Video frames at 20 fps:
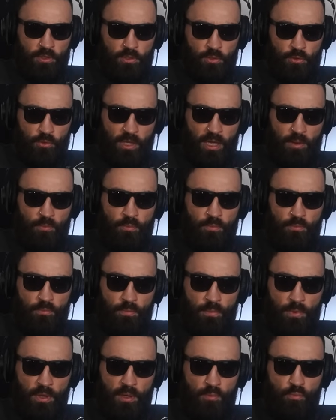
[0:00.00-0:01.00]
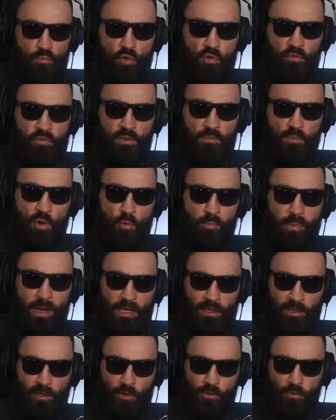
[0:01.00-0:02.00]
So then they moved them all
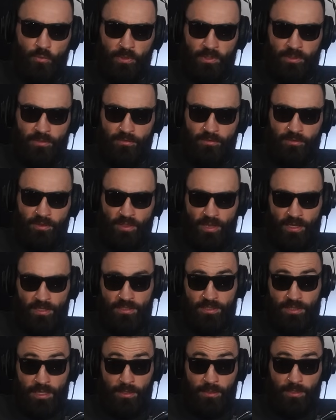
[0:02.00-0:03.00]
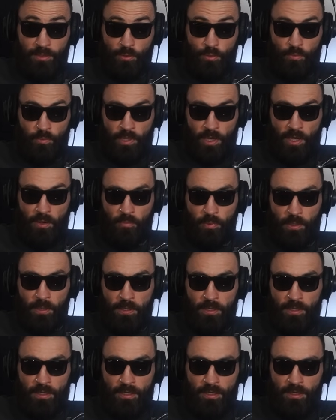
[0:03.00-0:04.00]
back out when things started opening up.
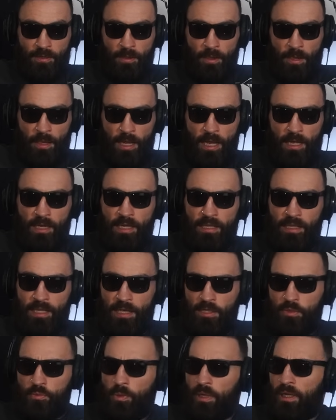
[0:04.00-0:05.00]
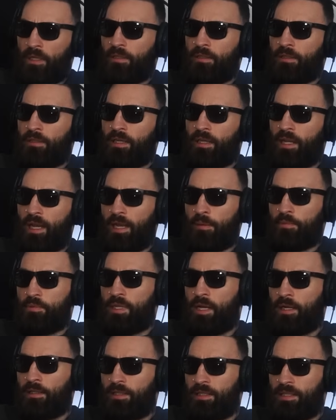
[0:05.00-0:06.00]
And then that's when crime
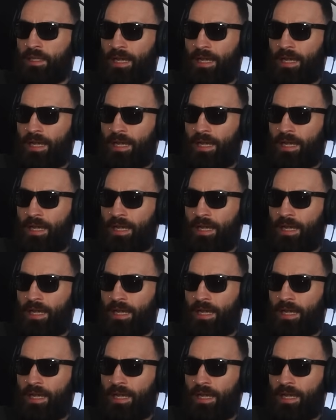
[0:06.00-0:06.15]
started